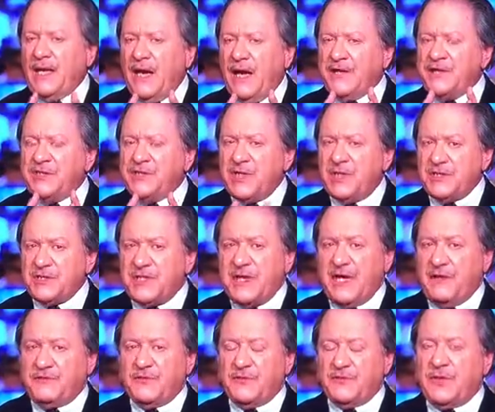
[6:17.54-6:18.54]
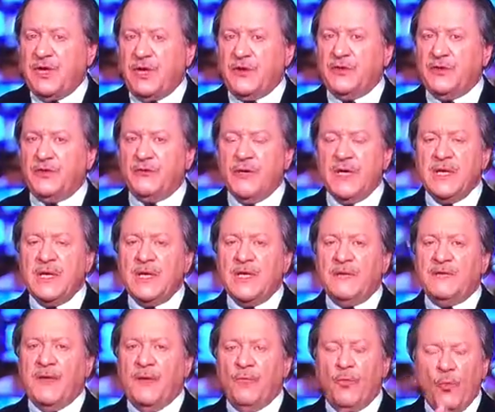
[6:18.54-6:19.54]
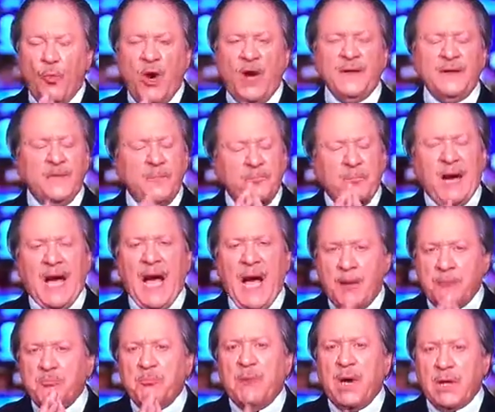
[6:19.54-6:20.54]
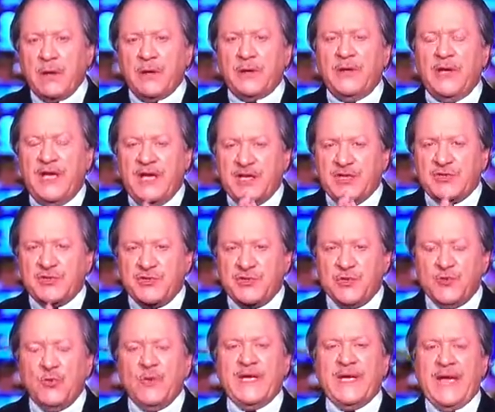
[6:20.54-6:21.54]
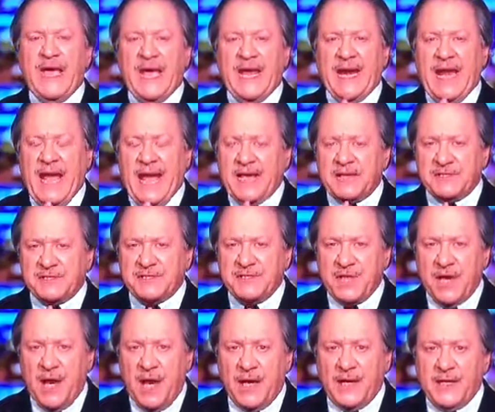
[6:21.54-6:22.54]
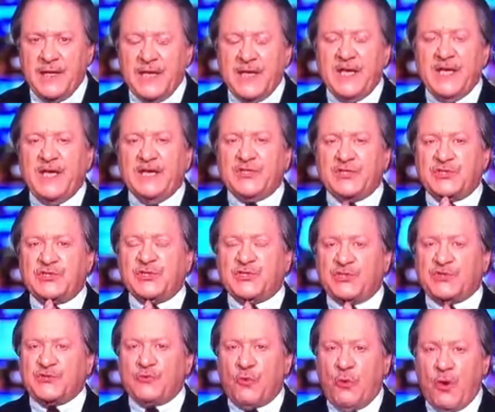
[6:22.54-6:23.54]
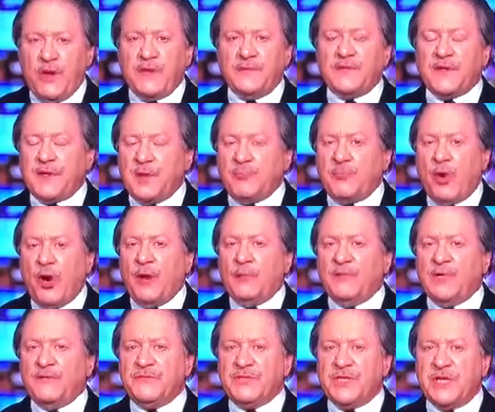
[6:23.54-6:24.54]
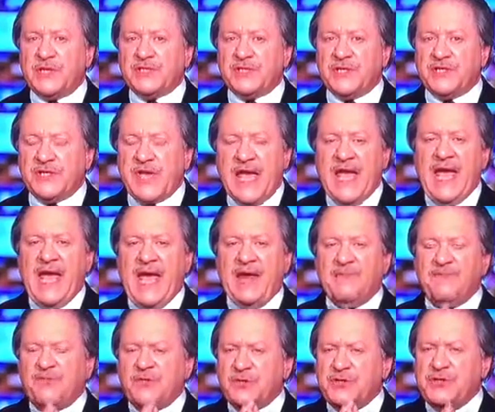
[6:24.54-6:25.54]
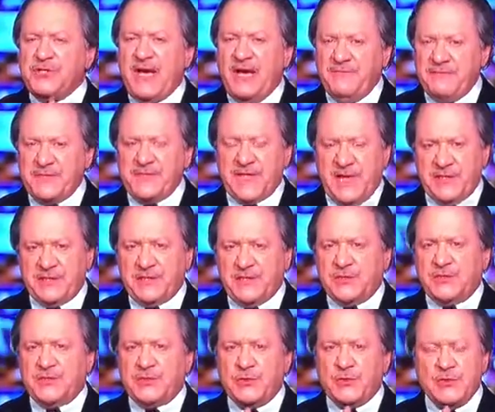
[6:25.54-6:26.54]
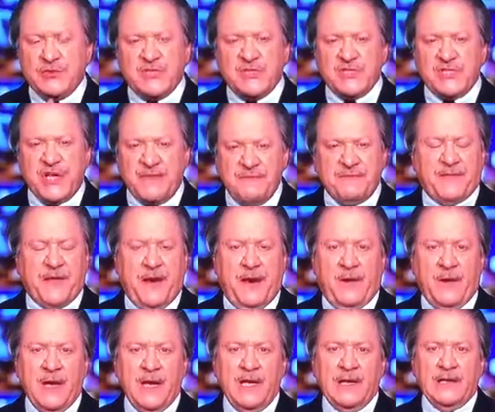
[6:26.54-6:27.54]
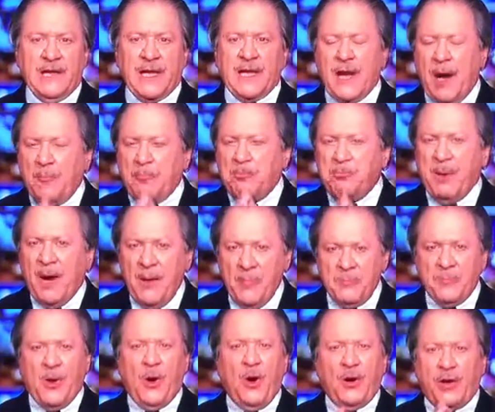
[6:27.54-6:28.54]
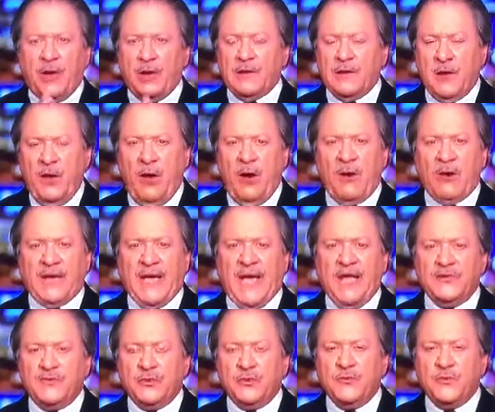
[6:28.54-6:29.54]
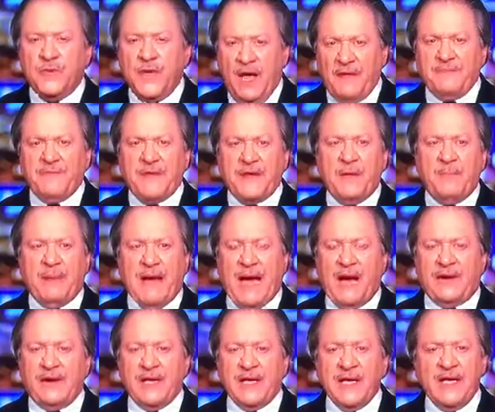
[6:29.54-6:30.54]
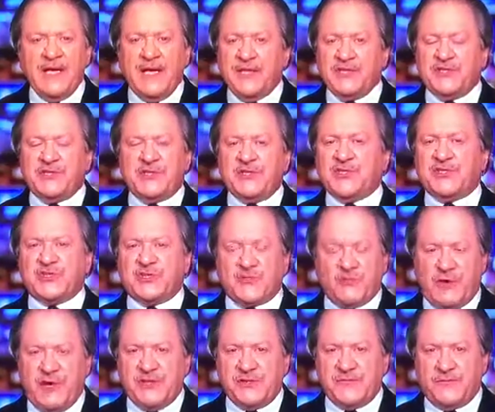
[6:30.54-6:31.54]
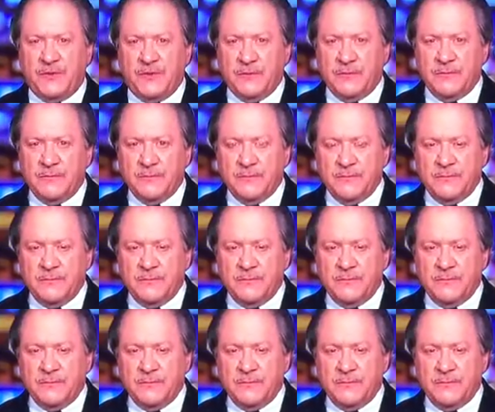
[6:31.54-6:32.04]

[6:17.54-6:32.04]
I just have to tell you that what Bob Mueller is doing and has done is destroying the Department of Justice. And for Jeff Sessions to sit there like a bump on a log and do nothing about it is disgraceful.